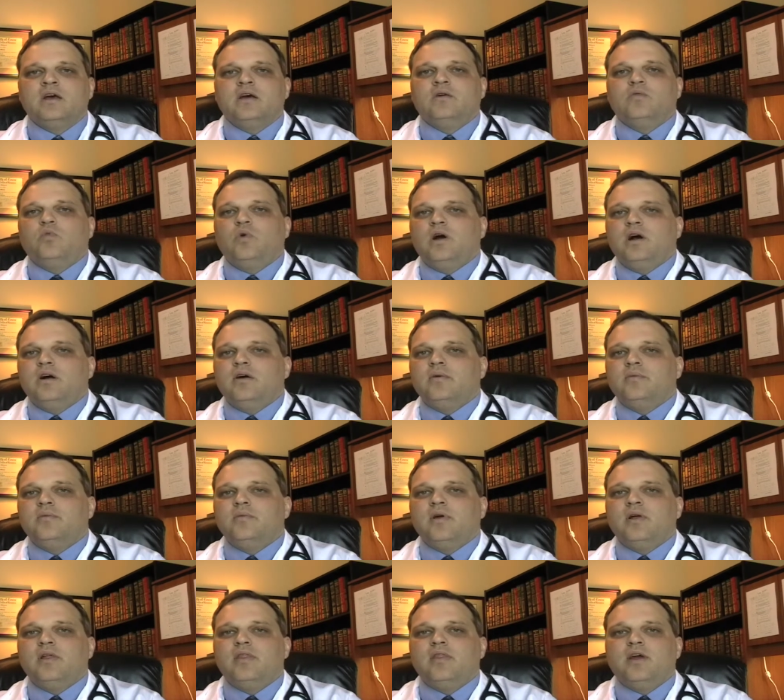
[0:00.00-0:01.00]
Well,
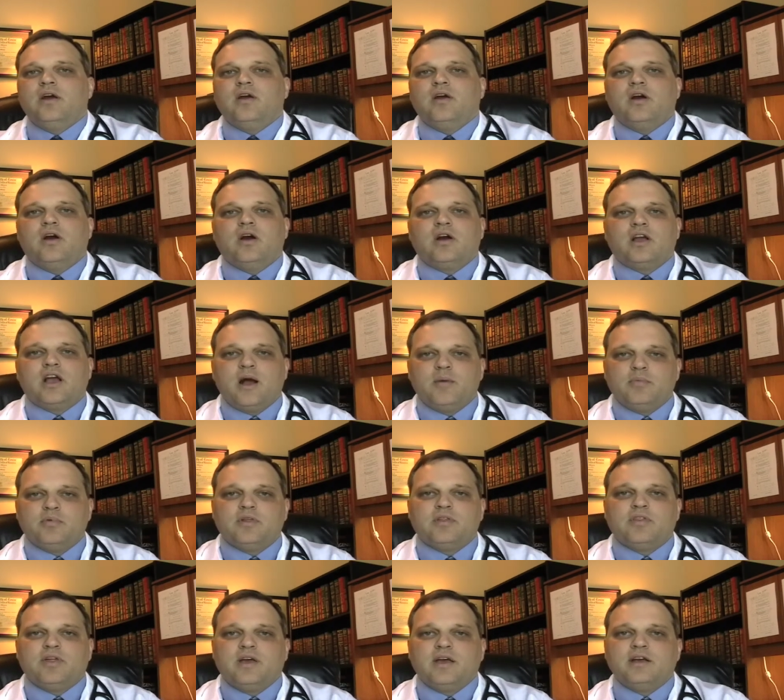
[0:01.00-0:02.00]
there are a couple
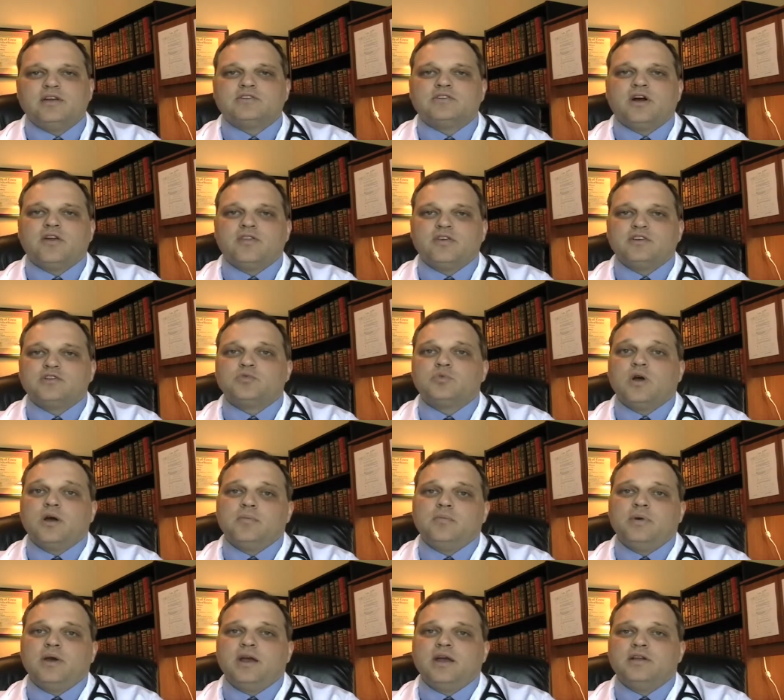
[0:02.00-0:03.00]
of things on this
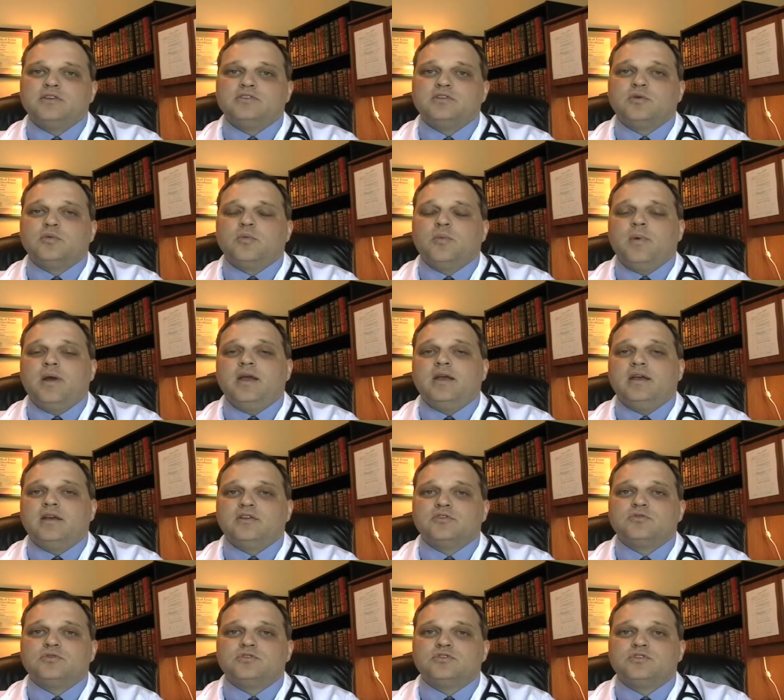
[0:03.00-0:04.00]
webpage that may
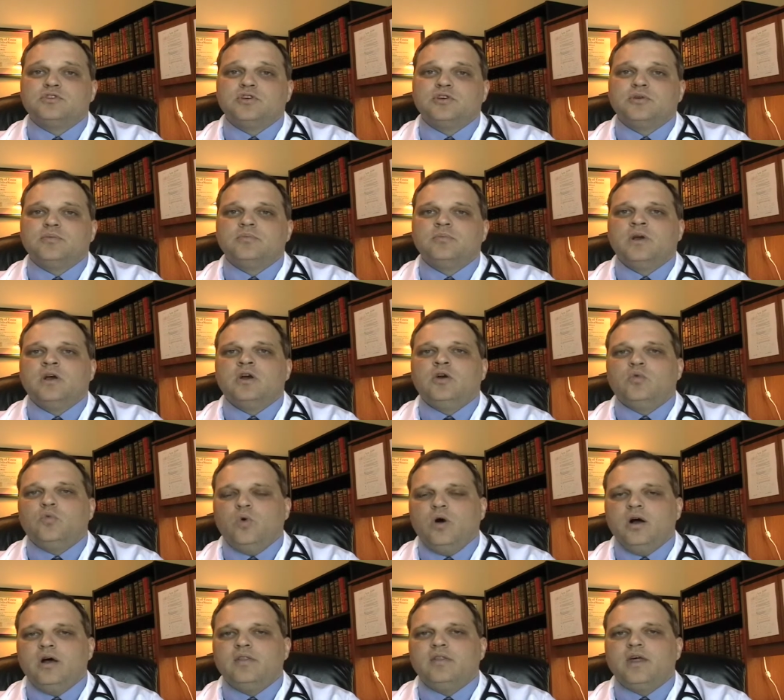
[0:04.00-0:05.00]
interest you.
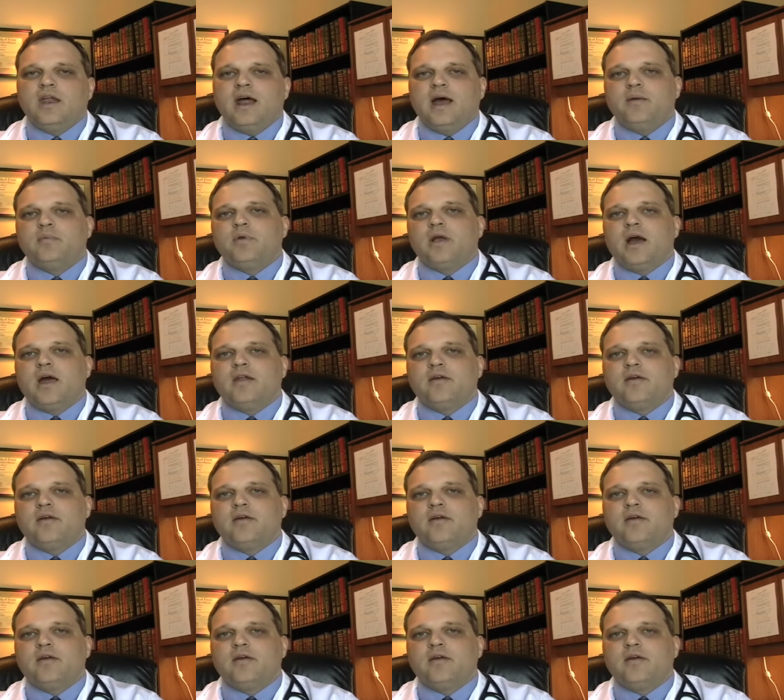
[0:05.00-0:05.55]
One that I'm